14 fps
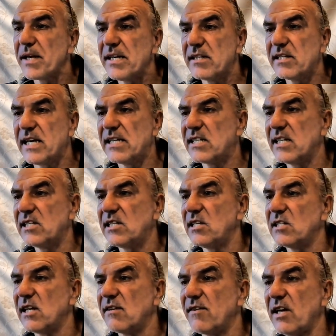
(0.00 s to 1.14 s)
said
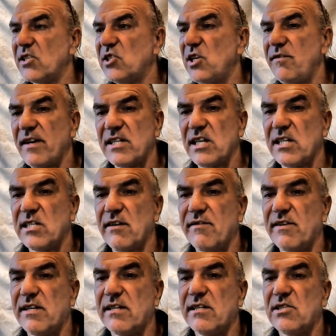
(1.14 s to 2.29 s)
Citizens Advice Chief Executive
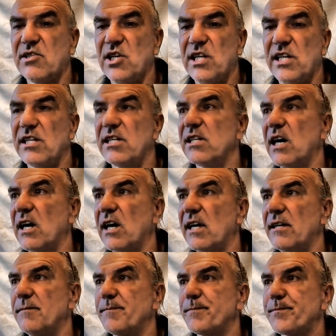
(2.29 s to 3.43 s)
Gillian Guy.